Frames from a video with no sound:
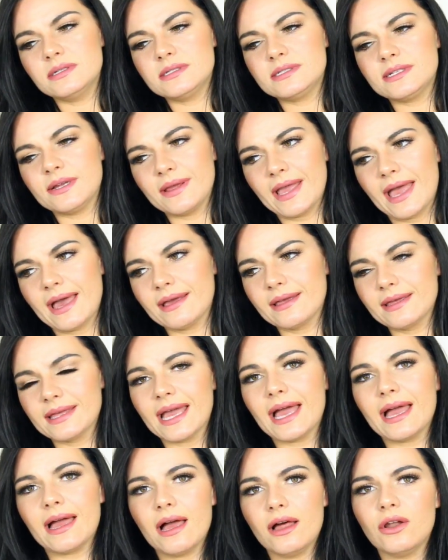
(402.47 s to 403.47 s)
So yeah,
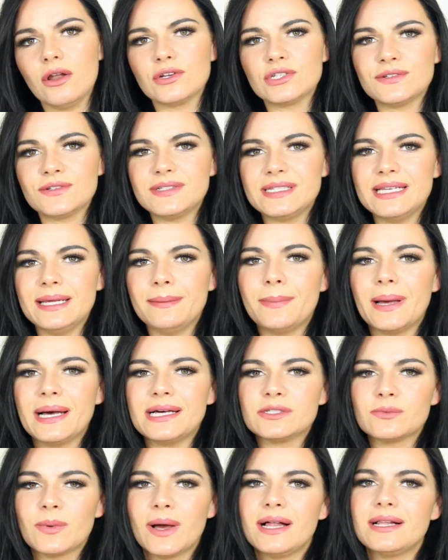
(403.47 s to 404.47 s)
get a lot of sleep
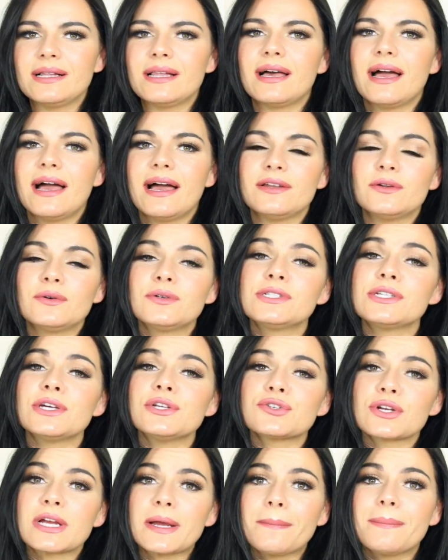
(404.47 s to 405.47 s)
as well, and
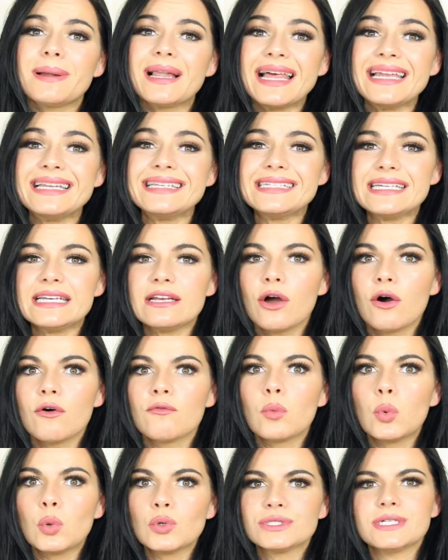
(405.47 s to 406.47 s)
also drink plenty
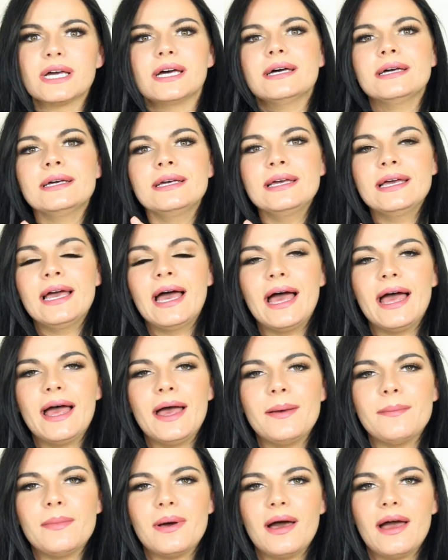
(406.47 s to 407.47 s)
of water.
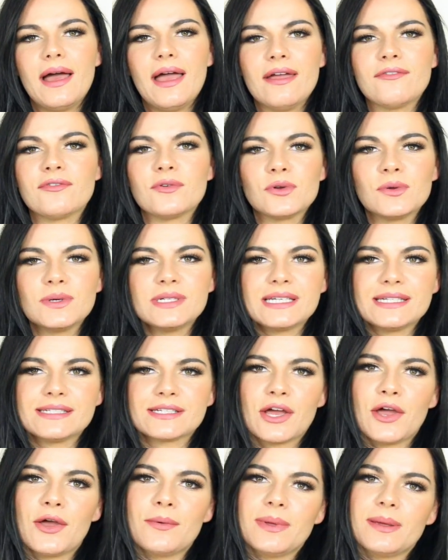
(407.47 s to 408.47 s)
Everyone always has
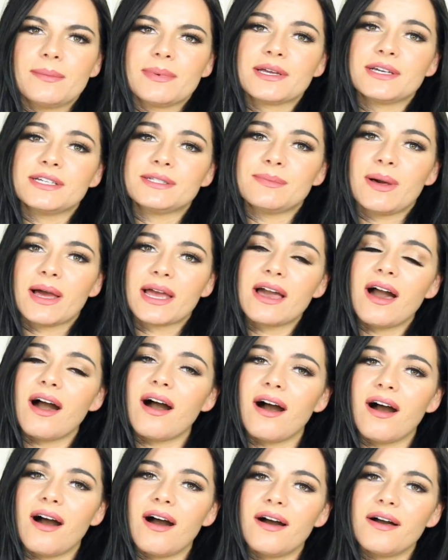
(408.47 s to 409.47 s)
a go at me because my
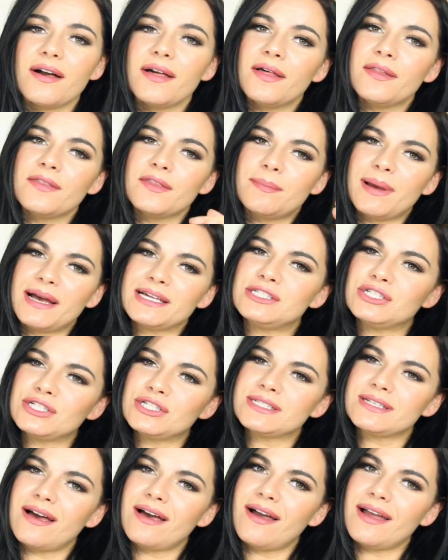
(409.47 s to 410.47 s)
car, the
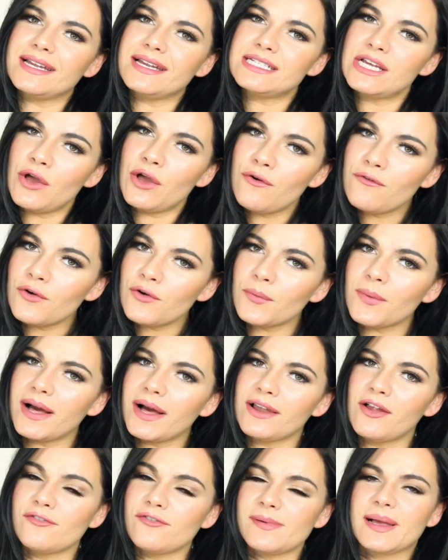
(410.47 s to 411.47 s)
passenger side
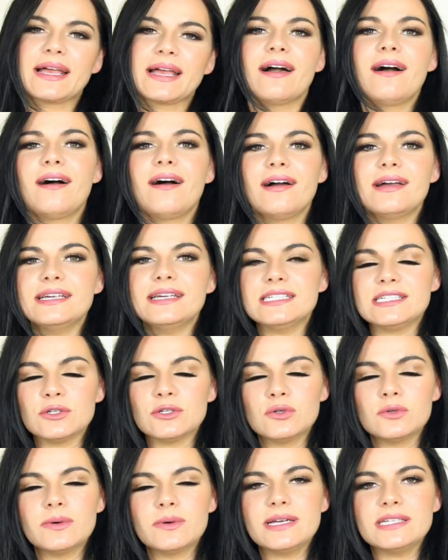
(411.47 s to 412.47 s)
footwell of my car, is
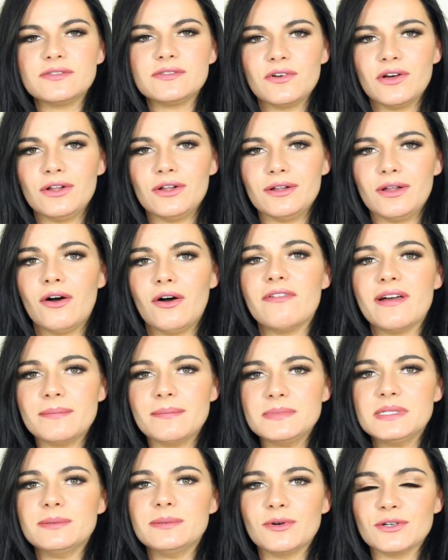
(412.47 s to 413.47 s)
always full of
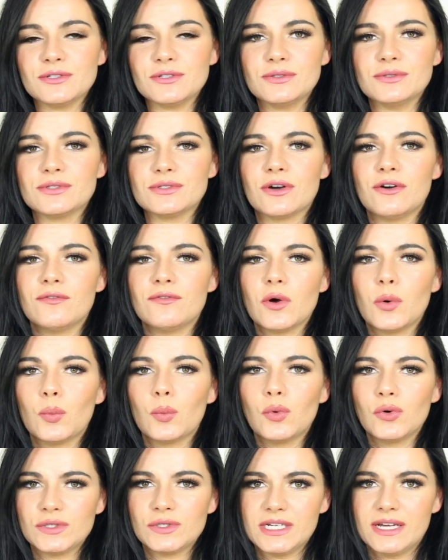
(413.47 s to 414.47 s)
empty bottles of
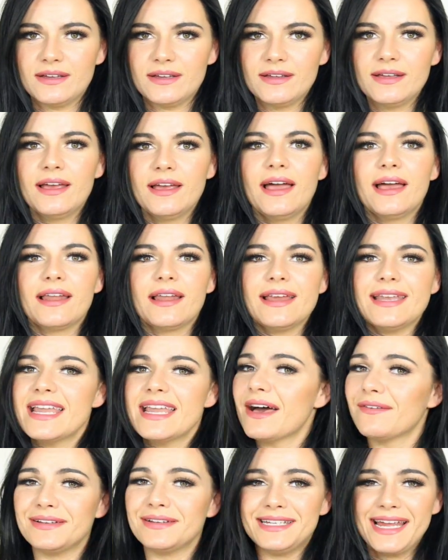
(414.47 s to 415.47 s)
water, and I
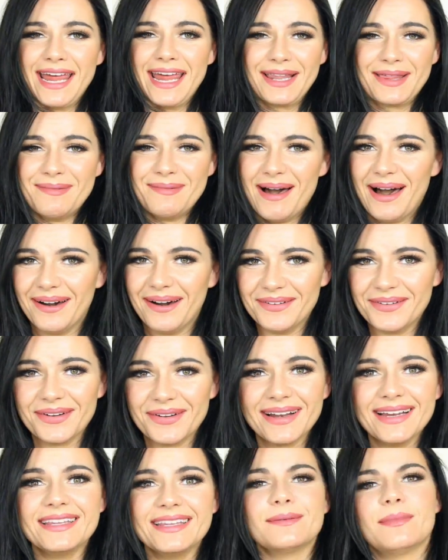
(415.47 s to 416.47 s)
never take them out or
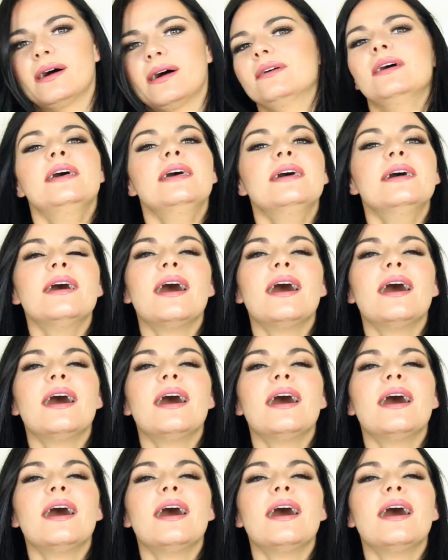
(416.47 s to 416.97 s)
clean them out.